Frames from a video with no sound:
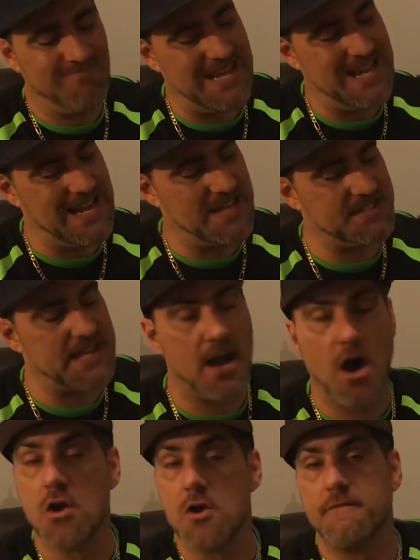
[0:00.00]
I'd say
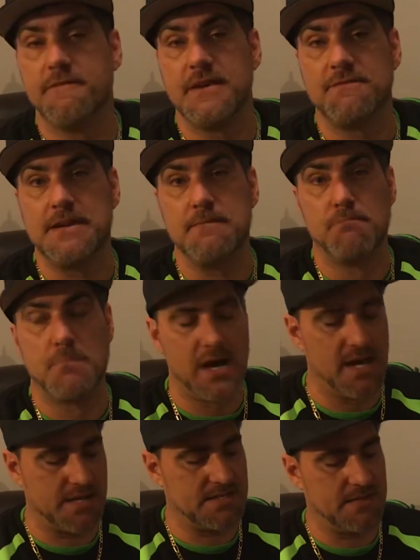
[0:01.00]

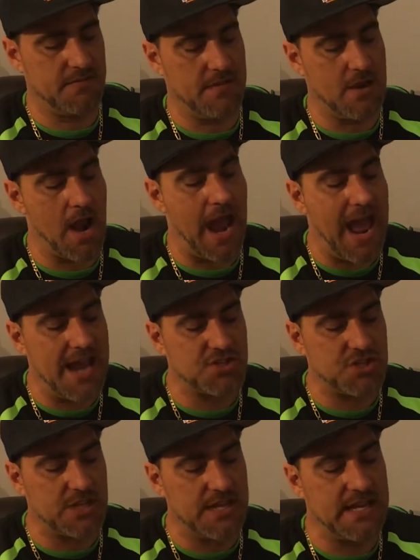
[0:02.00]
$150. They're
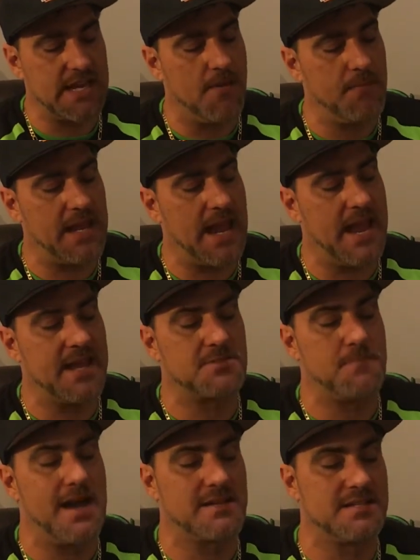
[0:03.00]
actually
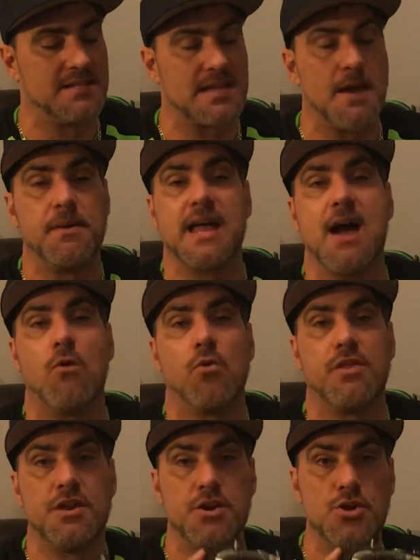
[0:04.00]
Xbox is coming out
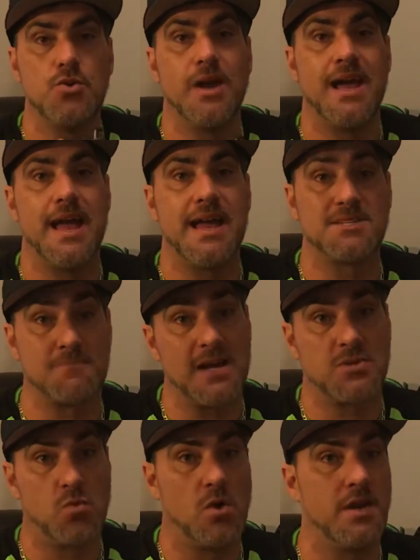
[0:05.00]
with a new
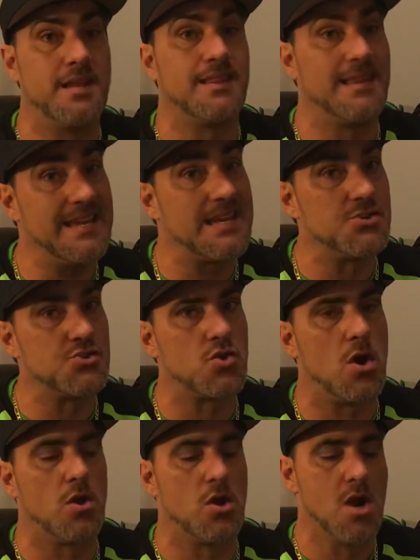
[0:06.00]
Xbox1 Elite
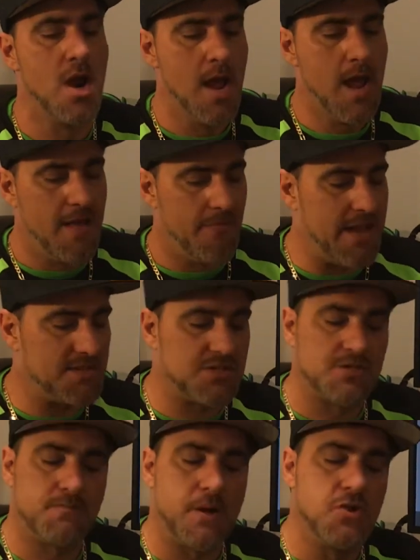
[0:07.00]
Controller
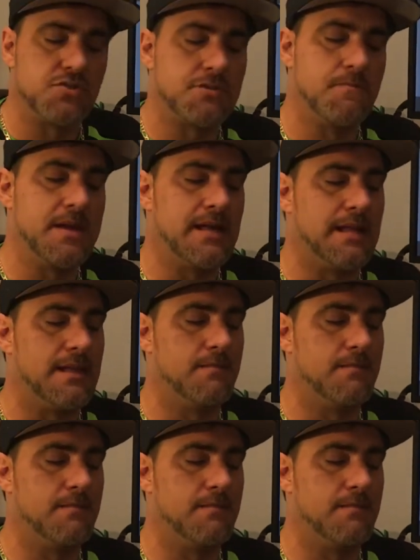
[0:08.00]
that's supposed to be